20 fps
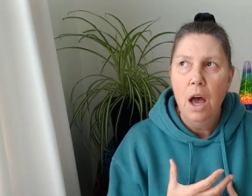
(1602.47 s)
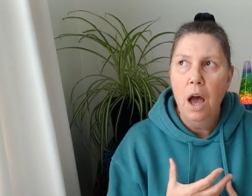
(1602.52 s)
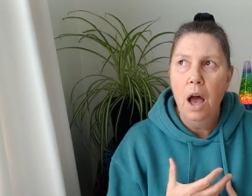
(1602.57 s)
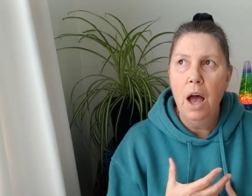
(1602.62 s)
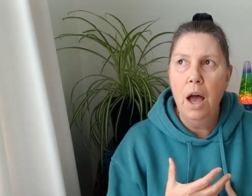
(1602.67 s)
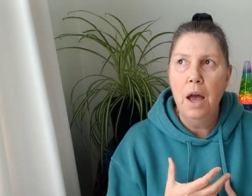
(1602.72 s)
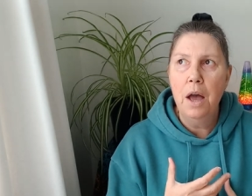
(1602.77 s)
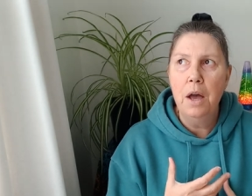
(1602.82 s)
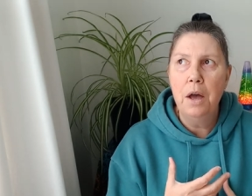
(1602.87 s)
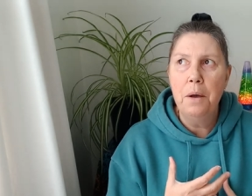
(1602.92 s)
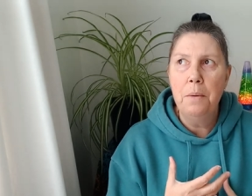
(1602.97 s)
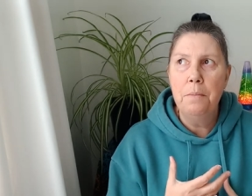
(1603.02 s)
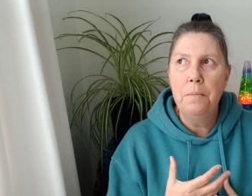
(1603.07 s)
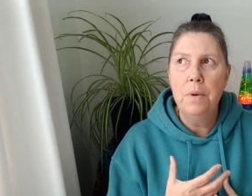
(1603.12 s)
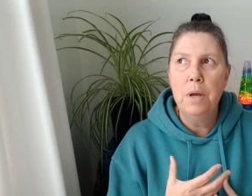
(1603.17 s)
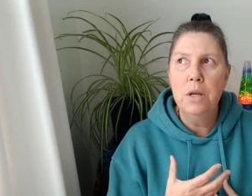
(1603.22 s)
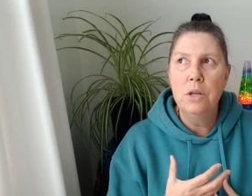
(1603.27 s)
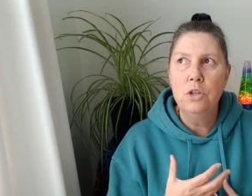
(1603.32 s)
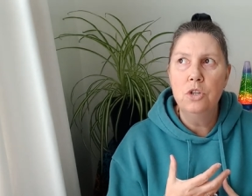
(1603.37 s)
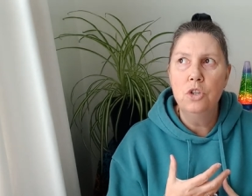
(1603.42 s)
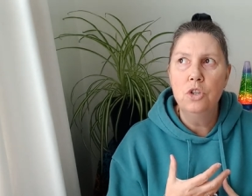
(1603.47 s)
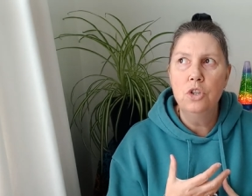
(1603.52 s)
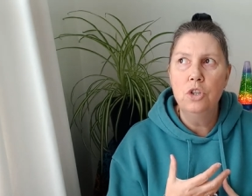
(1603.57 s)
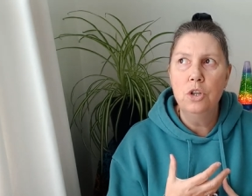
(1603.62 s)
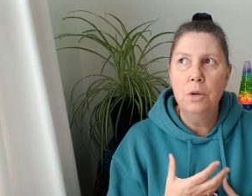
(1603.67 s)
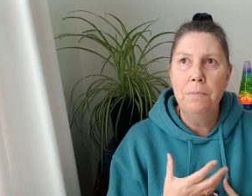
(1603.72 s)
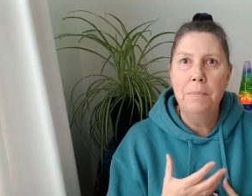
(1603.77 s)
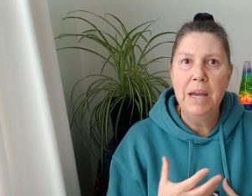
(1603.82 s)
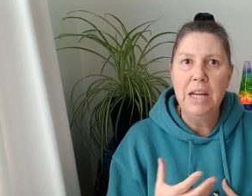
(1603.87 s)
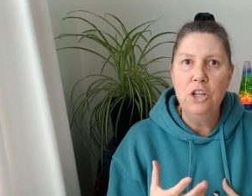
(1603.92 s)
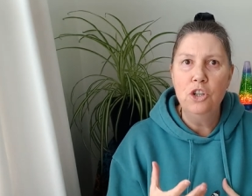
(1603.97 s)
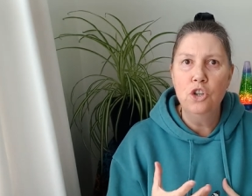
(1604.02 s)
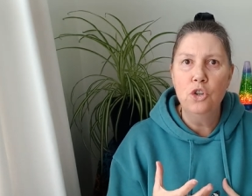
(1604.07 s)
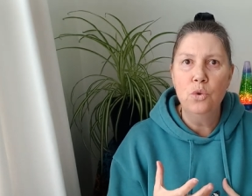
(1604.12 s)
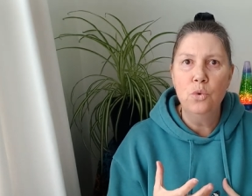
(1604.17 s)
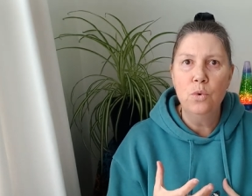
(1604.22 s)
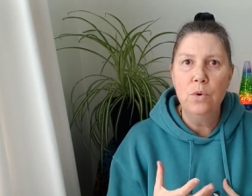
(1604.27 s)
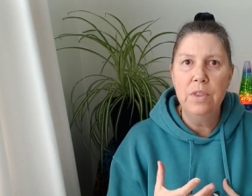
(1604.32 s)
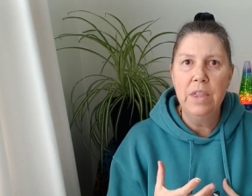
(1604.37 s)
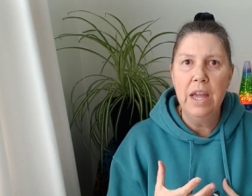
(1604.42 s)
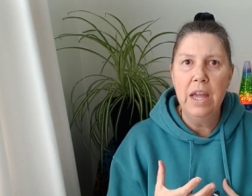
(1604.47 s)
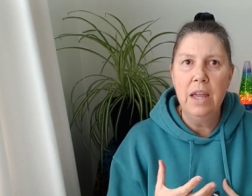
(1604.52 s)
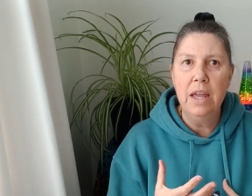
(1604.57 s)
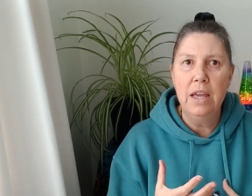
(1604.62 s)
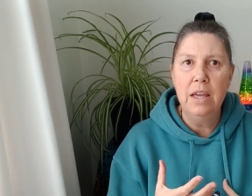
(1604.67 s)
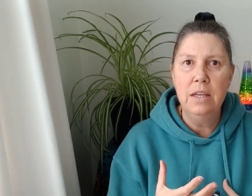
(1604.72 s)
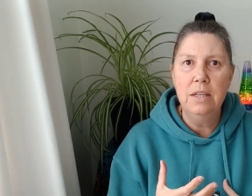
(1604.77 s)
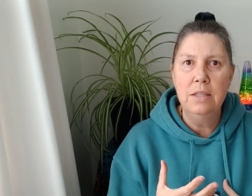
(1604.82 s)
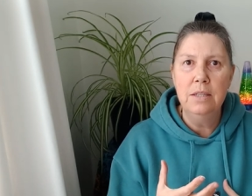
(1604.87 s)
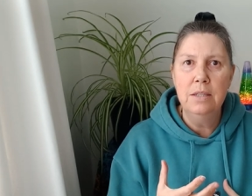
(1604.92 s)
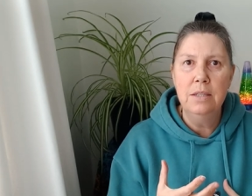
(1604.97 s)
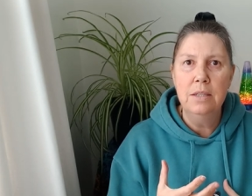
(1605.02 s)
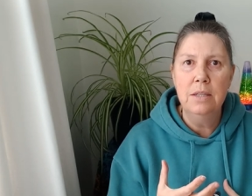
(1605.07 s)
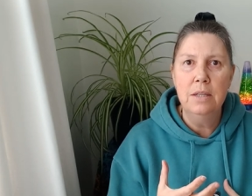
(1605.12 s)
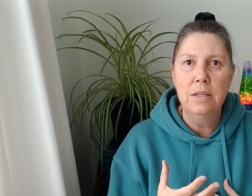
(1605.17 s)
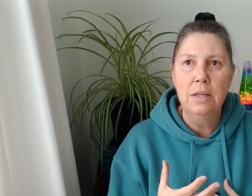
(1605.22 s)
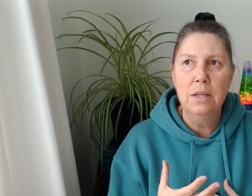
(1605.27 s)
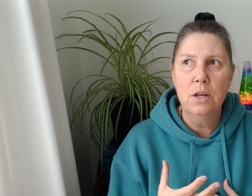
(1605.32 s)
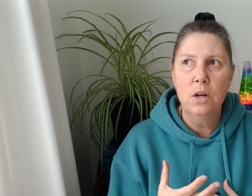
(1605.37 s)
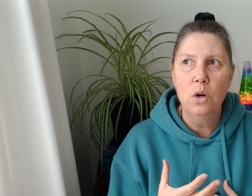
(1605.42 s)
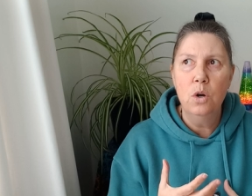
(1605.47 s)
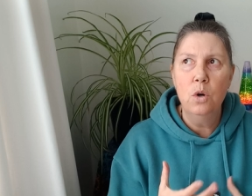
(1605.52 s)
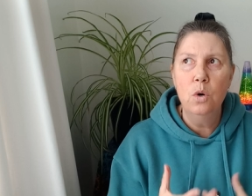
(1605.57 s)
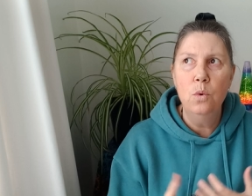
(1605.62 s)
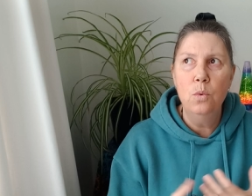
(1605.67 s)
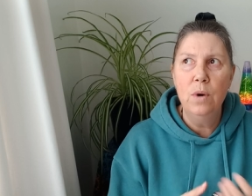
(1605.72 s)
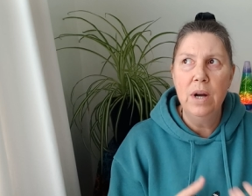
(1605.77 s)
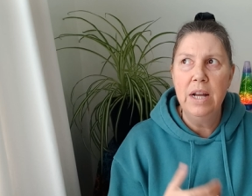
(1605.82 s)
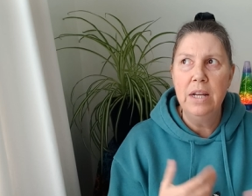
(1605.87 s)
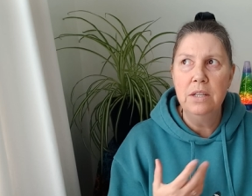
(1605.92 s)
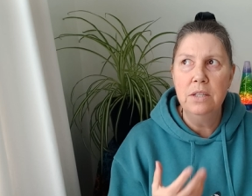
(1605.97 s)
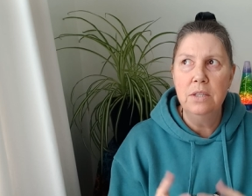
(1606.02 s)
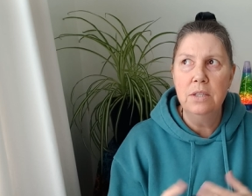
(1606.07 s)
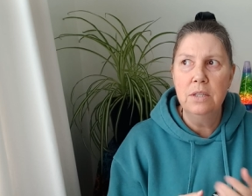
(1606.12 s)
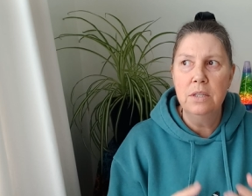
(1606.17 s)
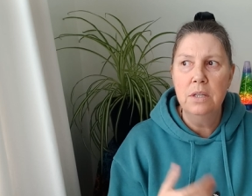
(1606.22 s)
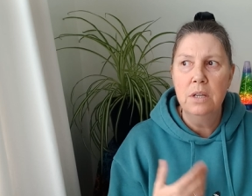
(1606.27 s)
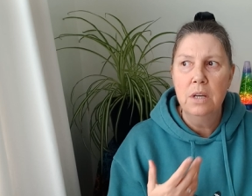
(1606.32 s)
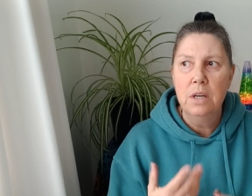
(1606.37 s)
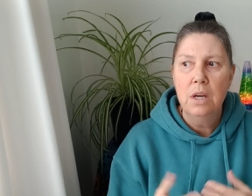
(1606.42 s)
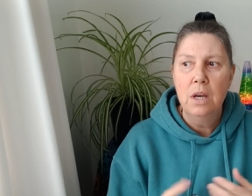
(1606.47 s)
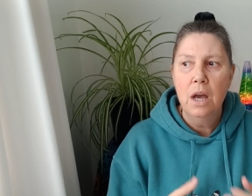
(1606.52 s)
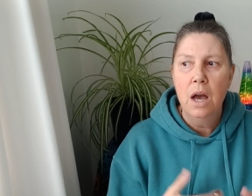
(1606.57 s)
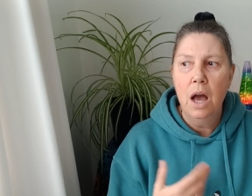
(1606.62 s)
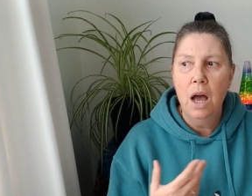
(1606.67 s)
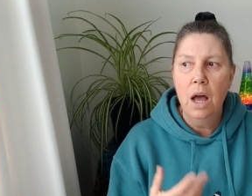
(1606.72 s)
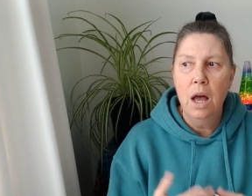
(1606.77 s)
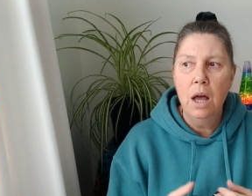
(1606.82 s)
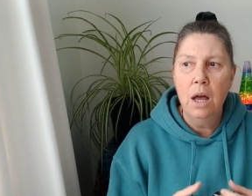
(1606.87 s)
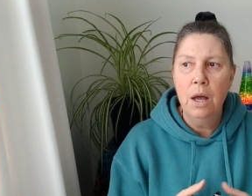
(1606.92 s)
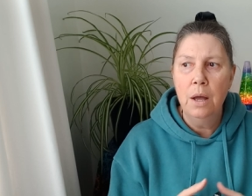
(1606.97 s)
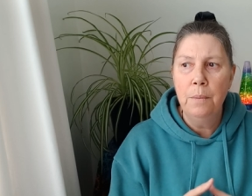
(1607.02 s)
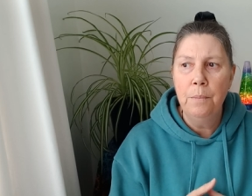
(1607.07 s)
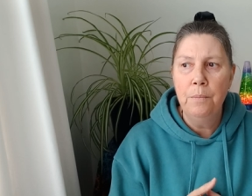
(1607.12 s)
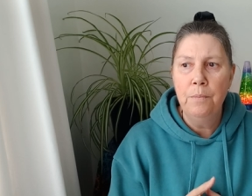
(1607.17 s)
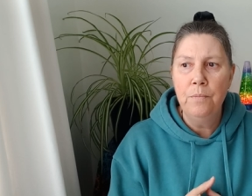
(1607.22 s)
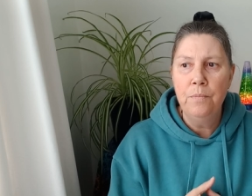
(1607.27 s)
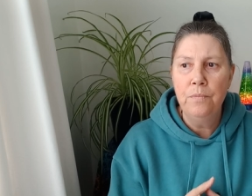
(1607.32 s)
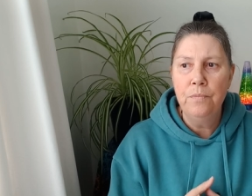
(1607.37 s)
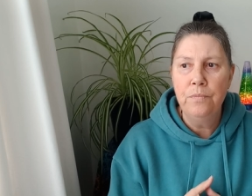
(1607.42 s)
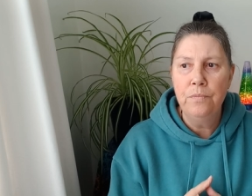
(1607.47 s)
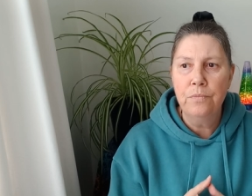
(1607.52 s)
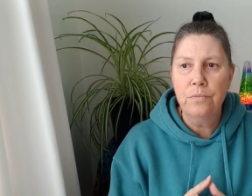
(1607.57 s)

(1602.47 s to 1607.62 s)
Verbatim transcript: um, to make sure that he's always um,